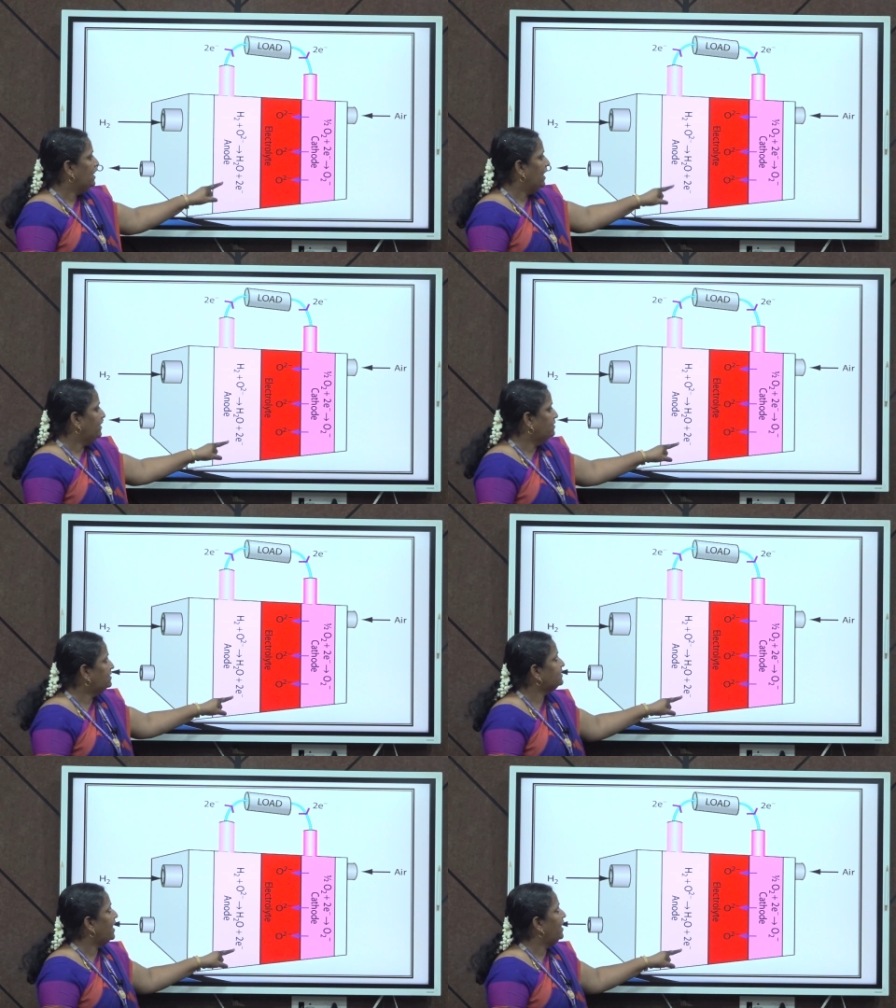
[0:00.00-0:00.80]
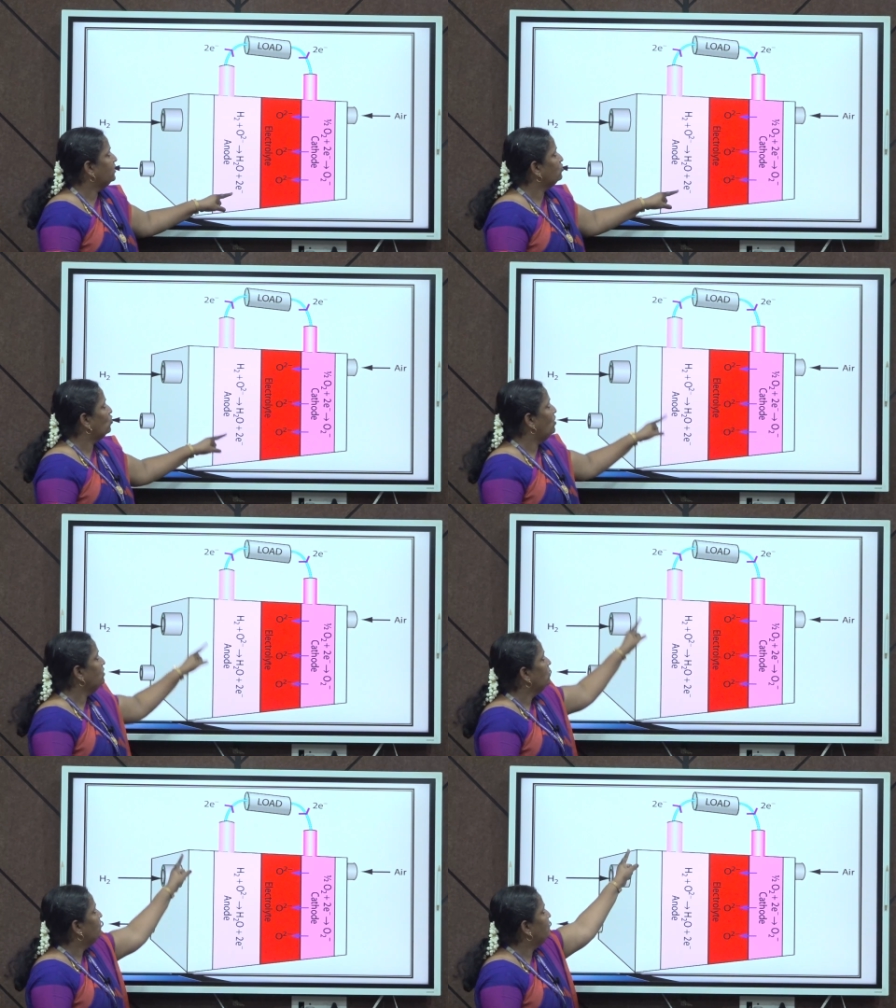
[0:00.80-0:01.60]
And this electron
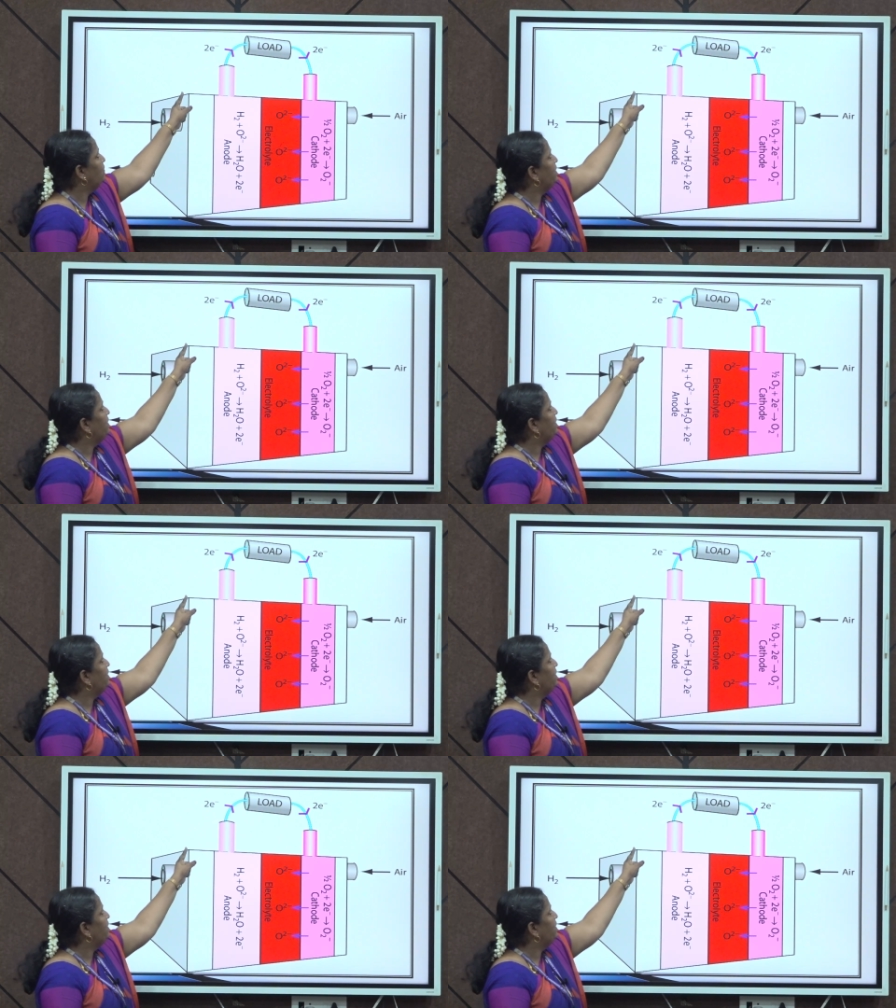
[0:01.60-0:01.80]
will